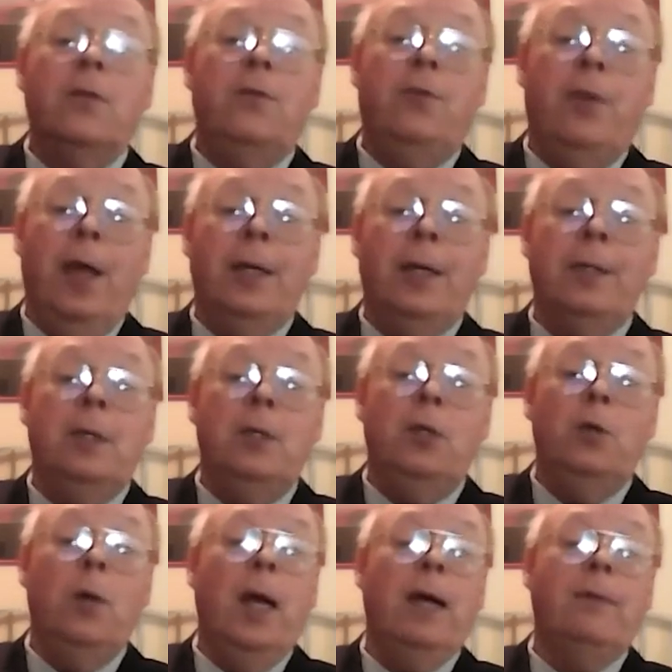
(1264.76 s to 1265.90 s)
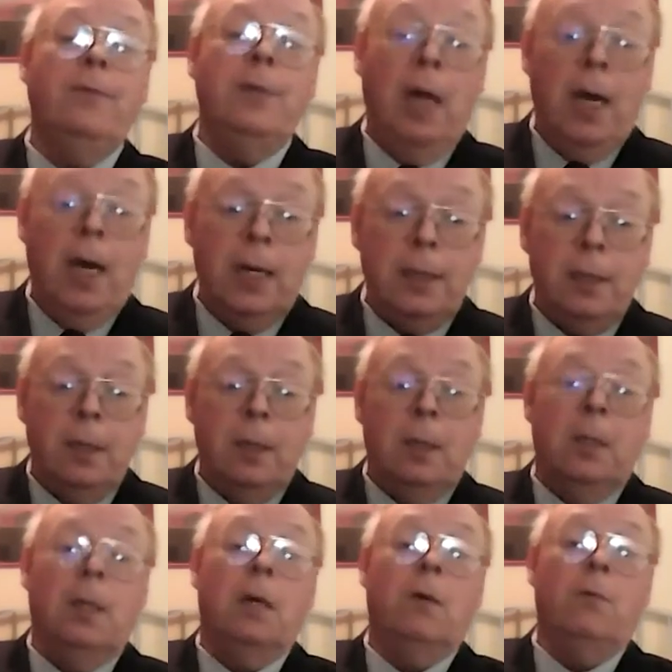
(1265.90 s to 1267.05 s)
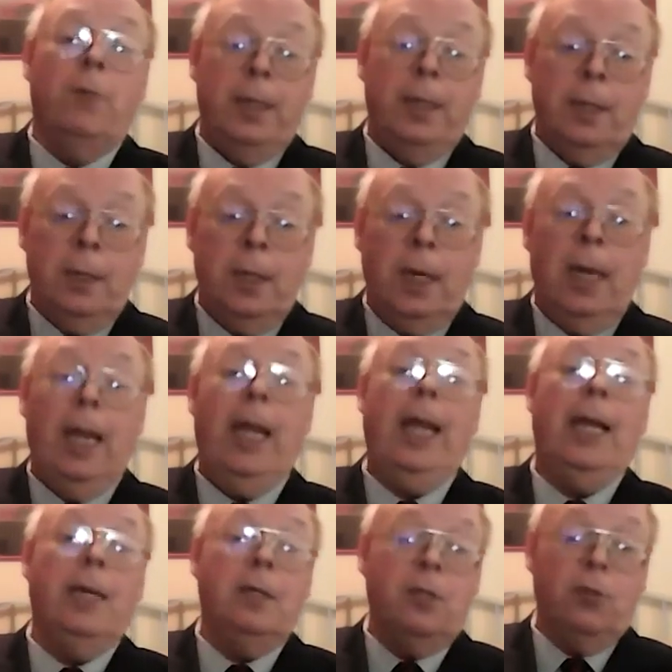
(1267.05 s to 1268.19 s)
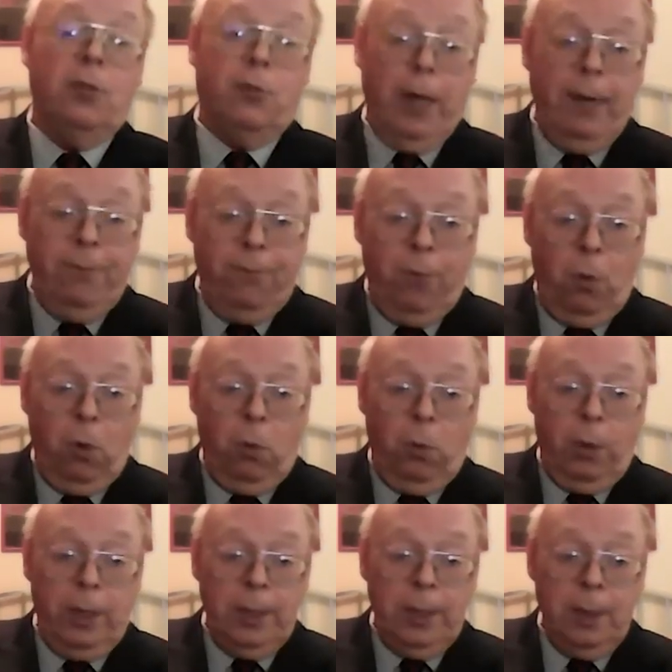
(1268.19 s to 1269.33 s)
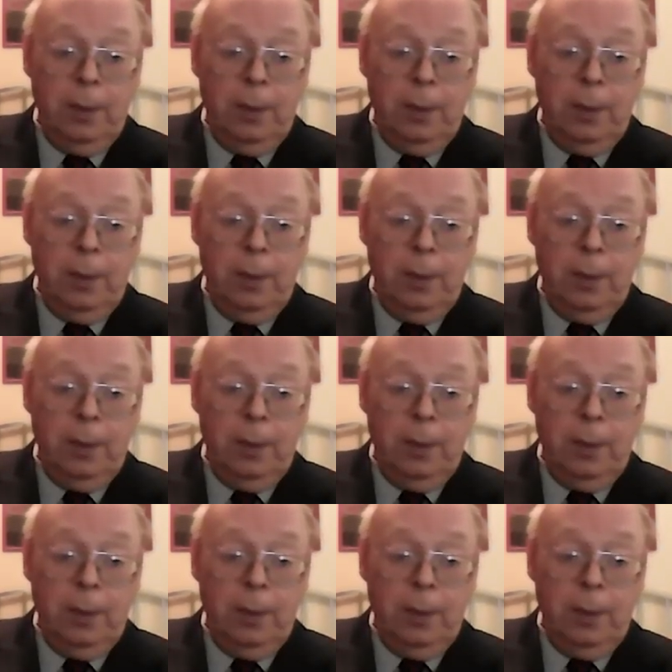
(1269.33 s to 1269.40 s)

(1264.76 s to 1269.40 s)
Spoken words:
then you have not written a straightforward,